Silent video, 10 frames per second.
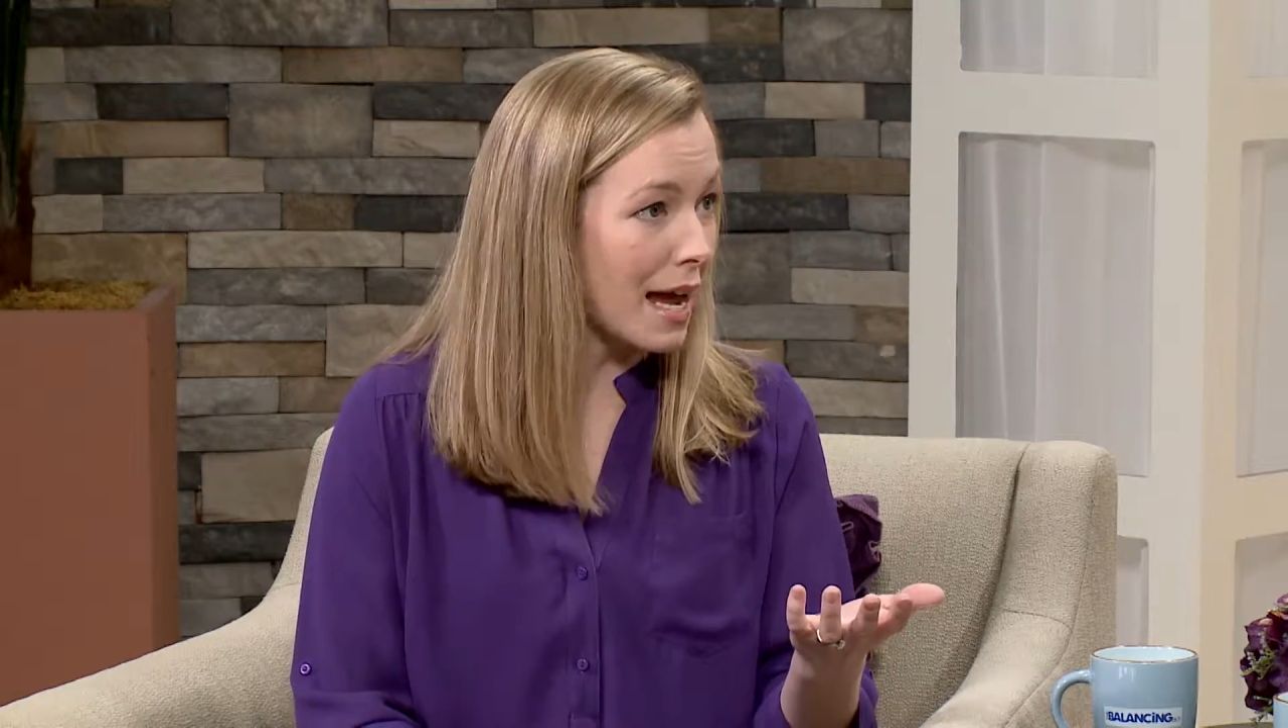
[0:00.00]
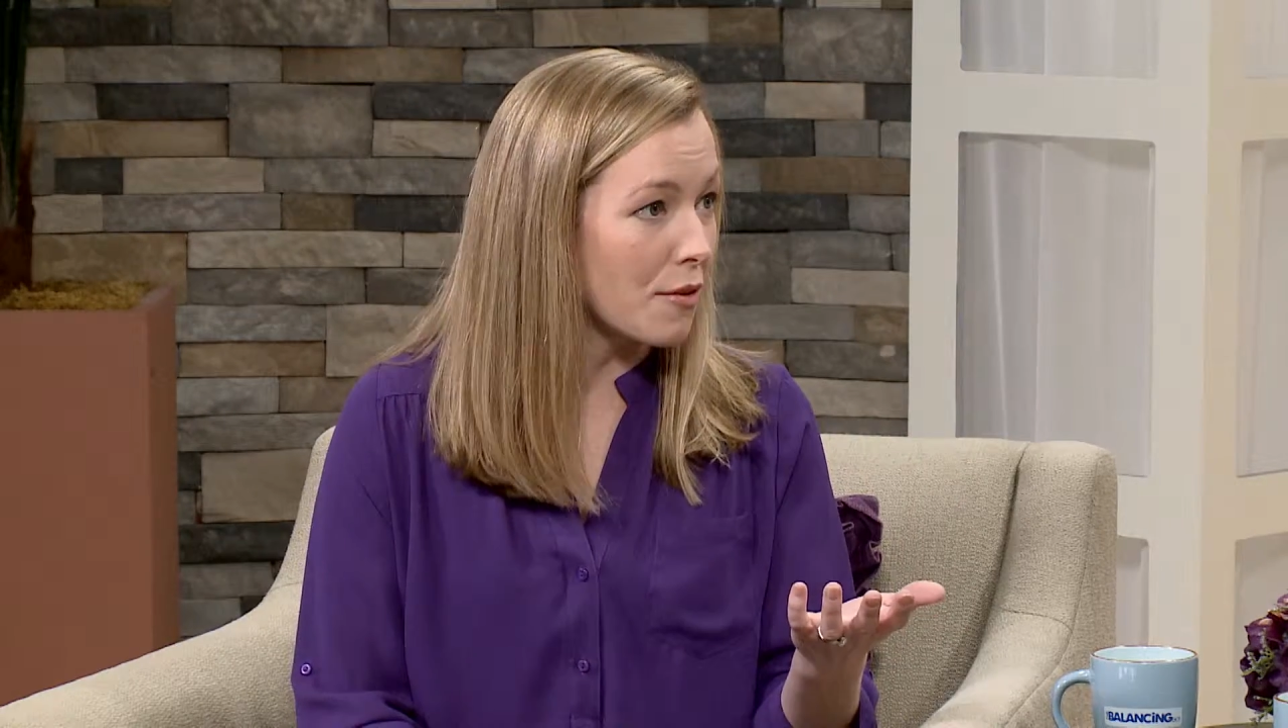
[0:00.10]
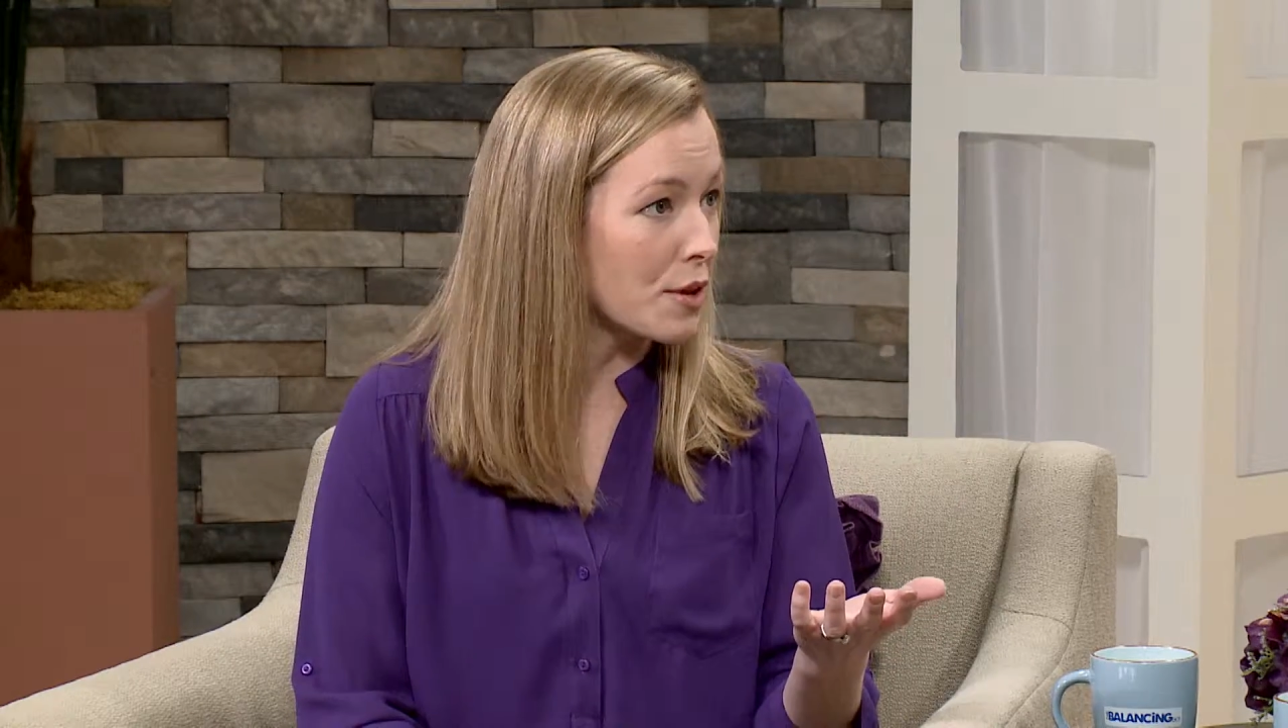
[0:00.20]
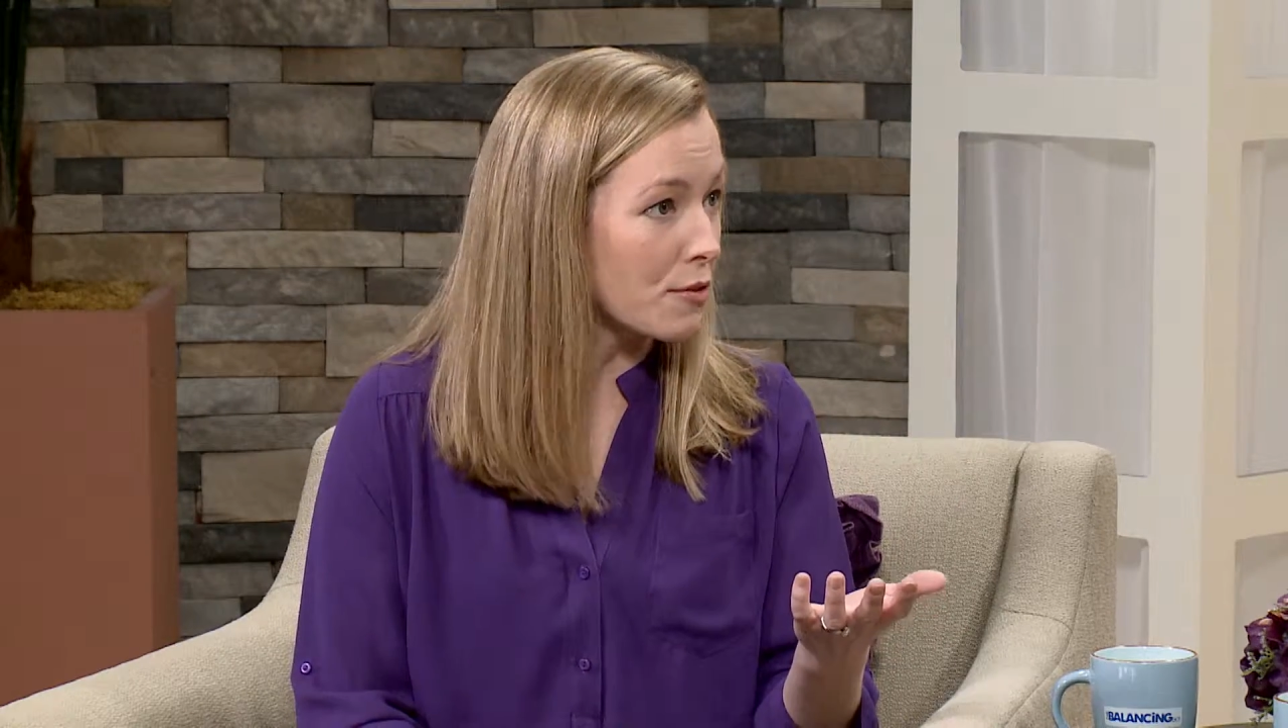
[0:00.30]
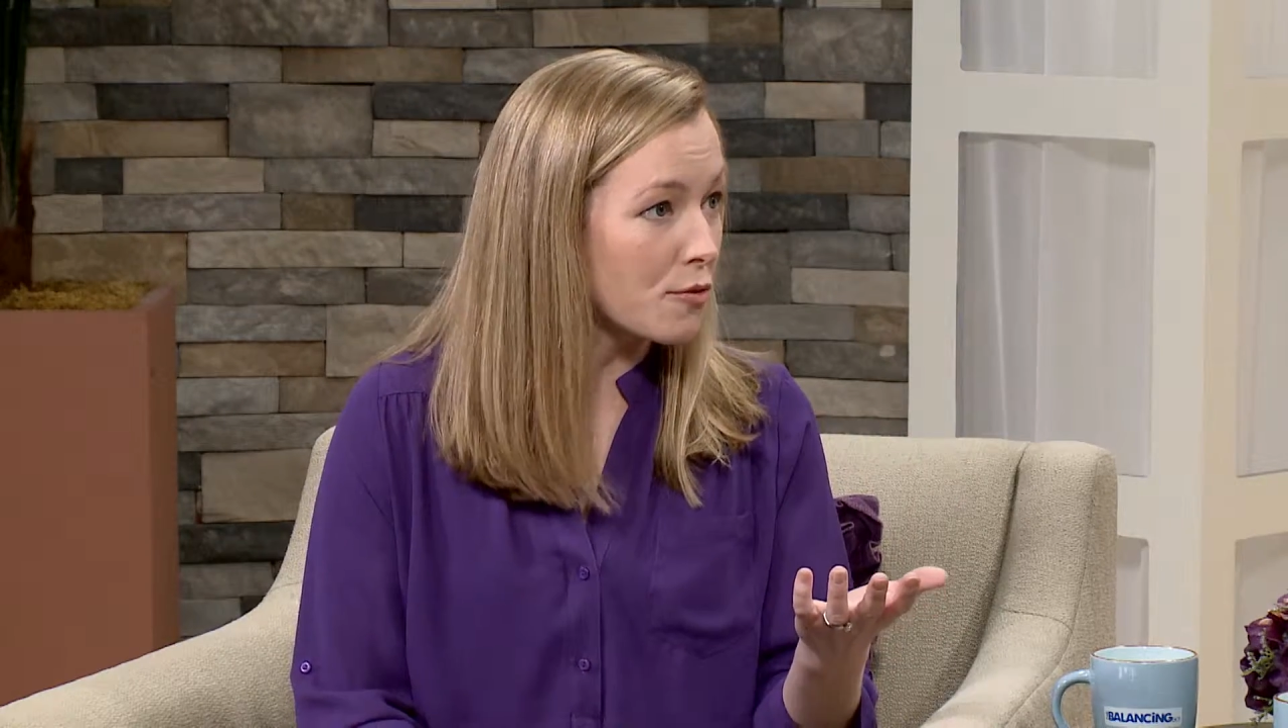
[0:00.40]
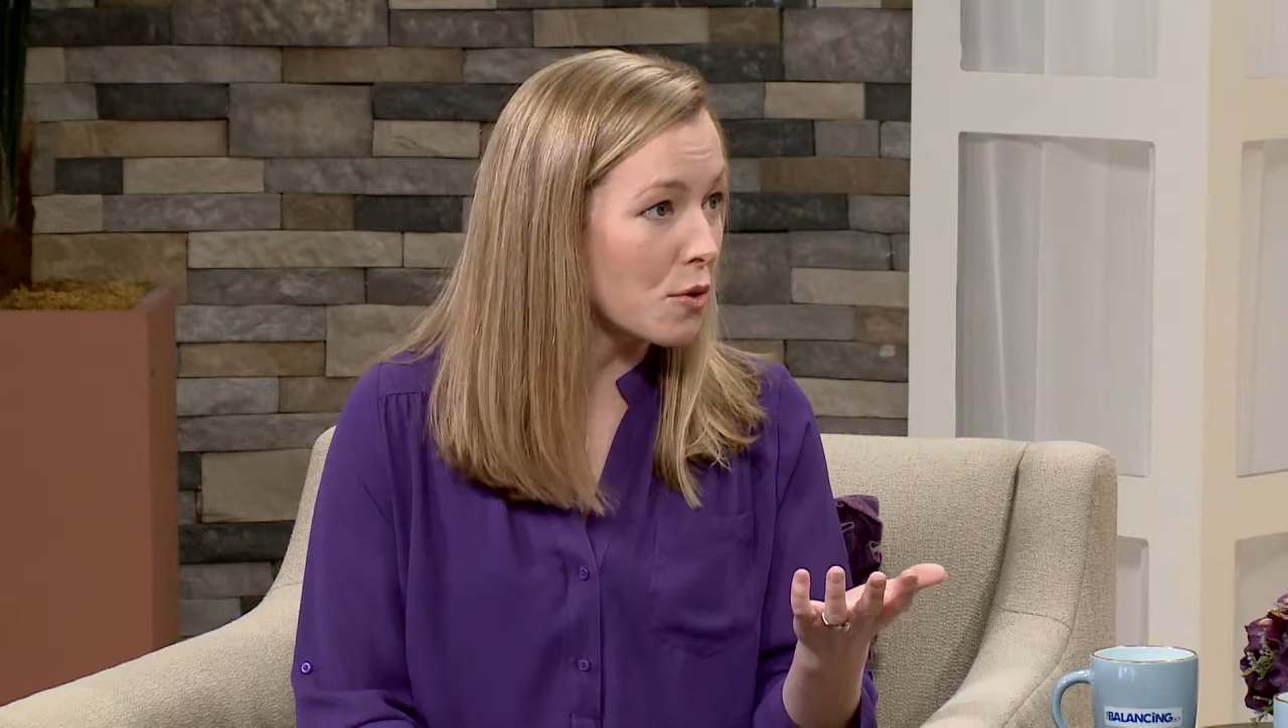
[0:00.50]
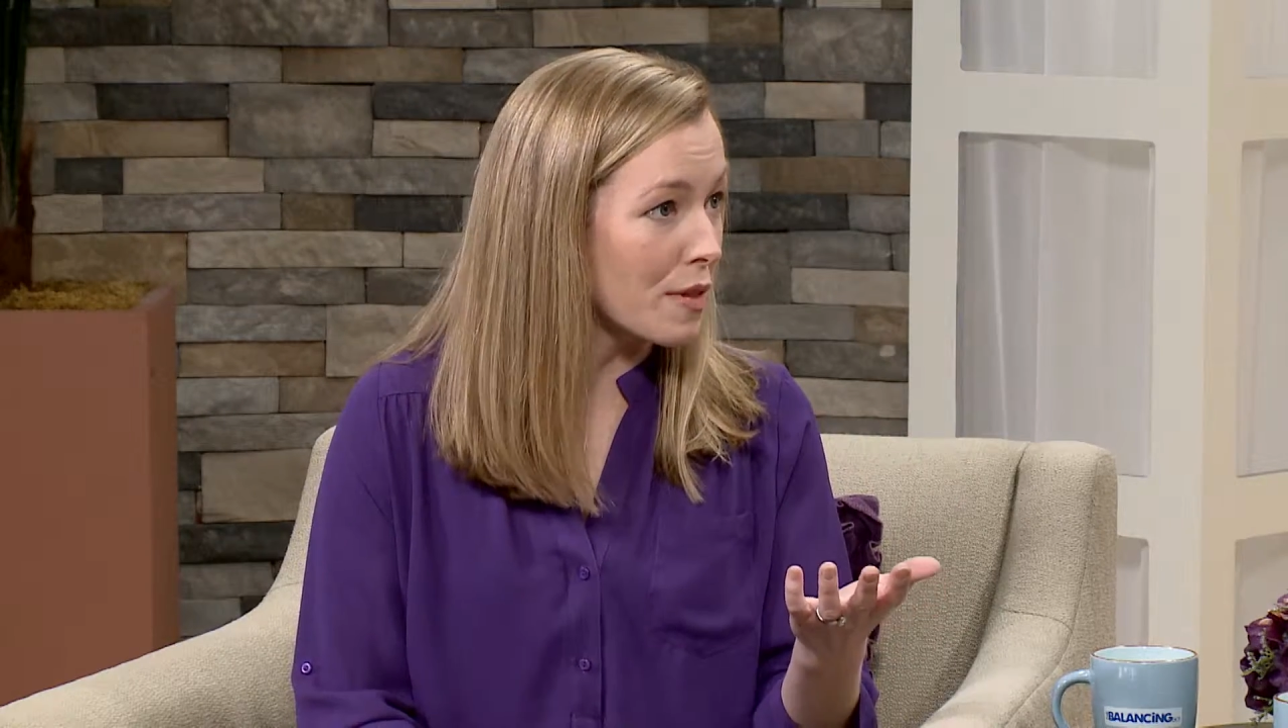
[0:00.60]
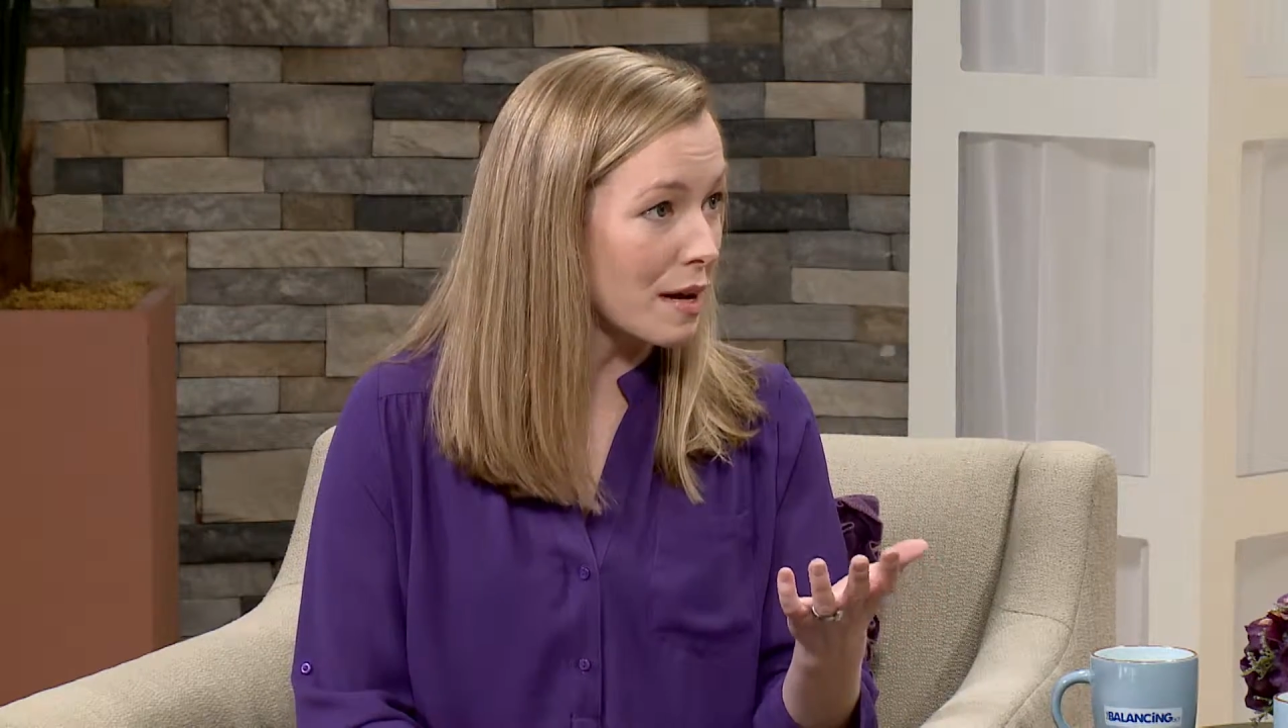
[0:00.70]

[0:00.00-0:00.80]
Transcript: out there for